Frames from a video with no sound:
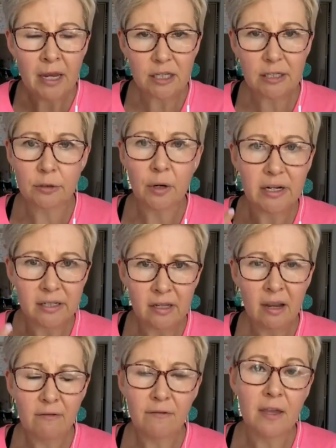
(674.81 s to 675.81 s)
stress,
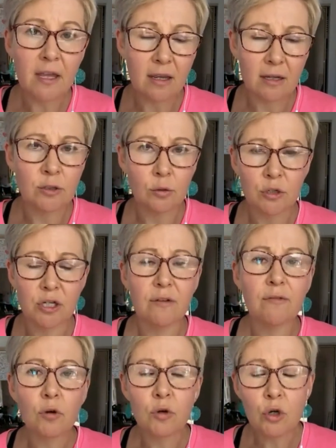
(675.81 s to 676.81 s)
fear, exhaustion,
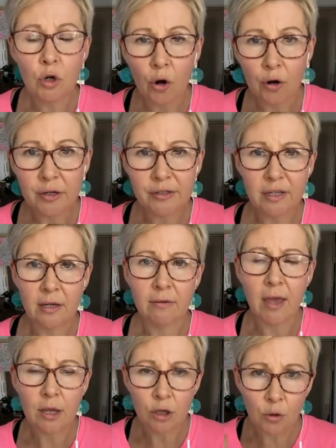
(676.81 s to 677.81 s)
if you're noticing
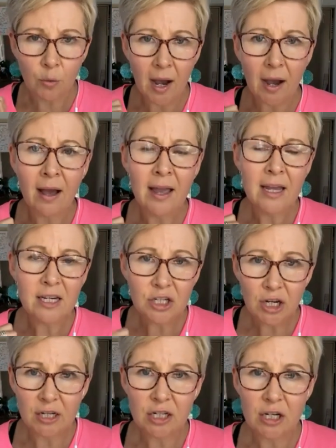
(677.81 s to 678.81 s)
that you are
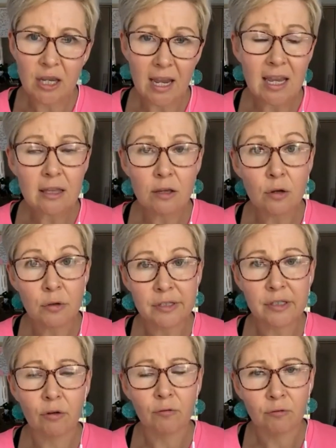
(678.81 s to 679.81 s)
judging either
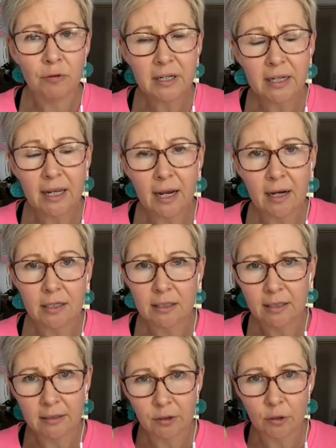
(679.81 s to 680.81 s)
yourself really
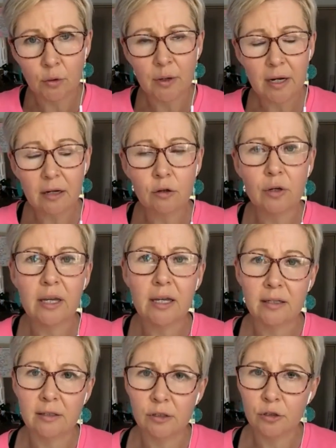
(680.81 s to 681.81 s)
harshly, so your inner
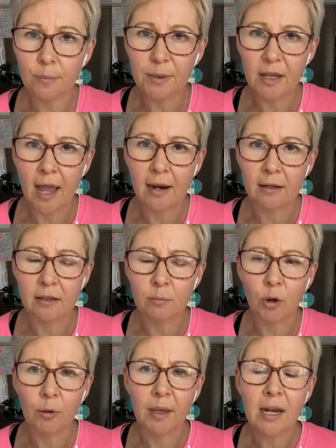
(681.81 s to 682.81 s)
critic is super loud at the
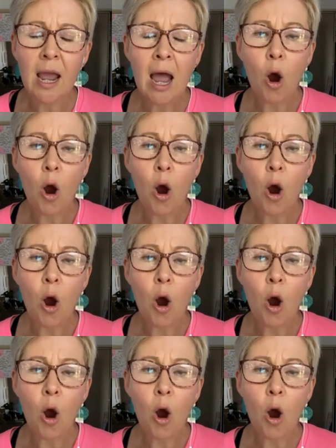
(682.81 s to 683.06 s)
moment,